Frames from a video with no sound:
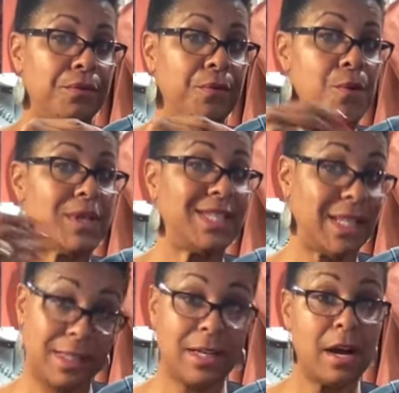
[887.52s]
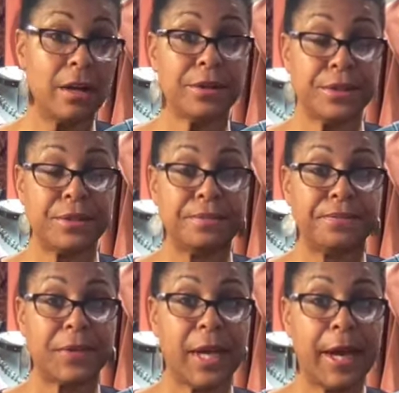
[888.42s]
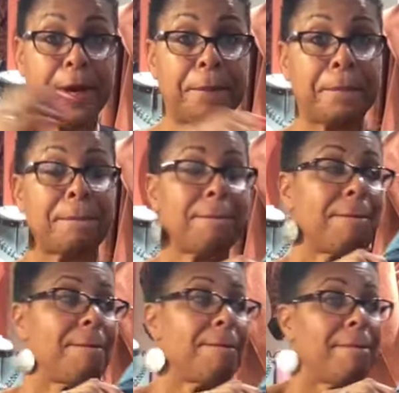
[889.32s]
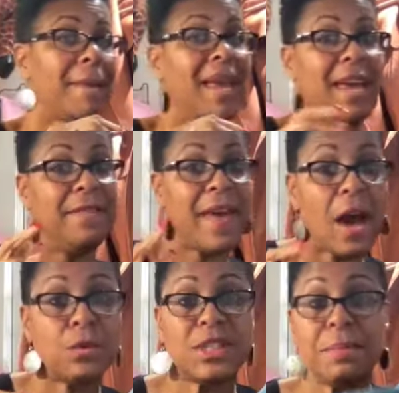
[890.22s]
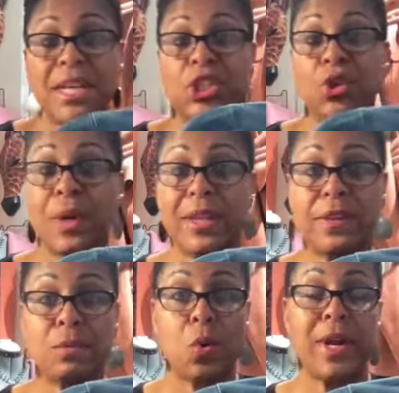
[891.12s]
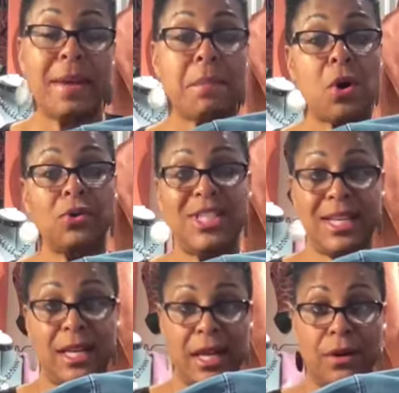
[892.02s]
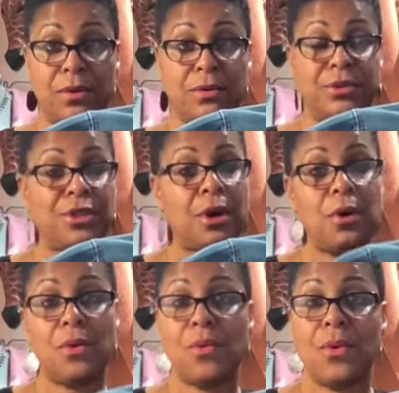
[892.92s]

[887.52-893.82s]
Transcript: for $60, okay? And that was me doing them on a multi-needle. So